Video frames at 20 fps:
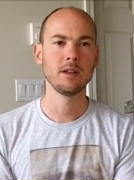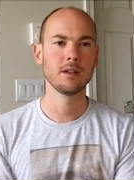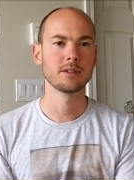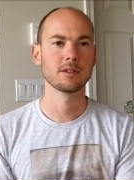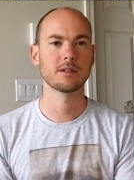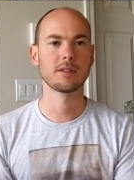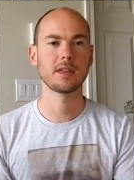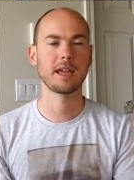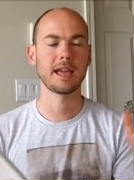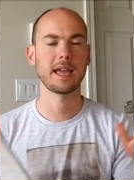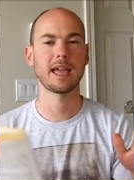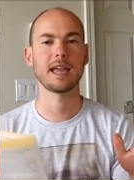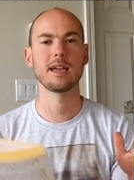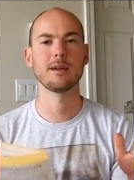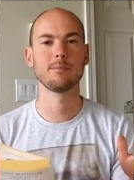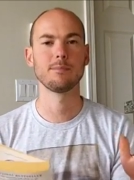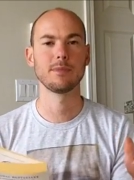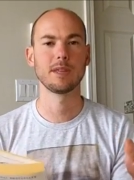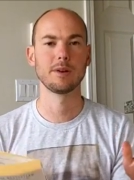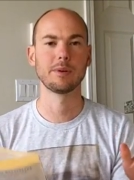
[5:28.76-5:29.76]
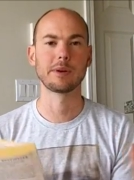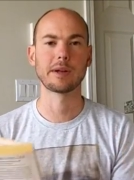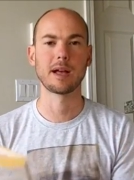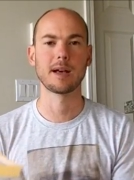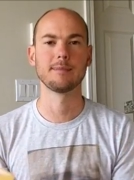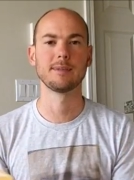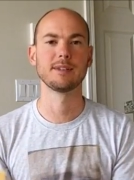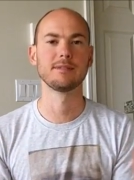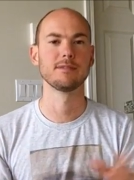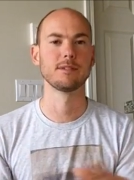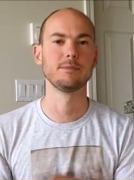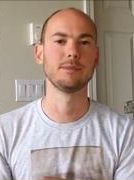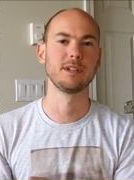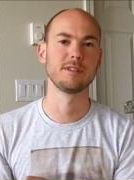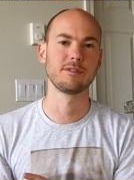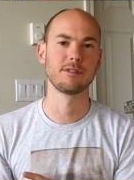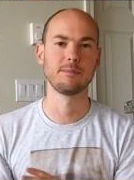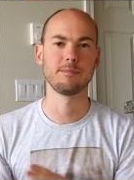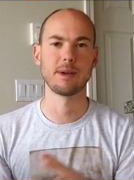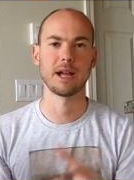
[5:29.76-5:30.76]
So they were coming from
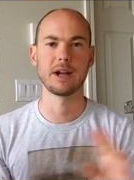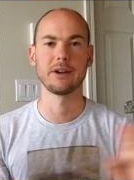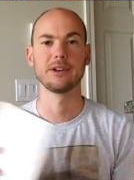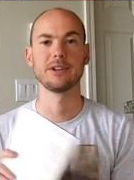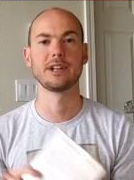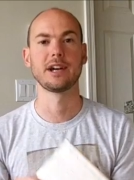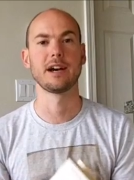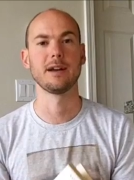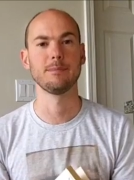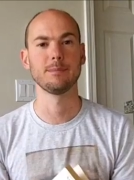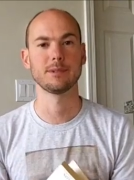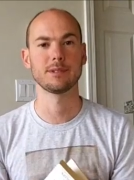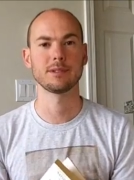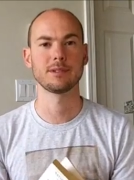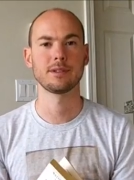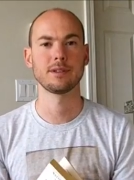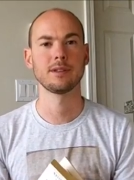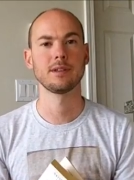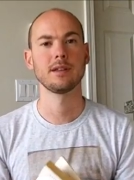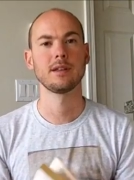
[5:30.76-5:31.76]
different paradigms.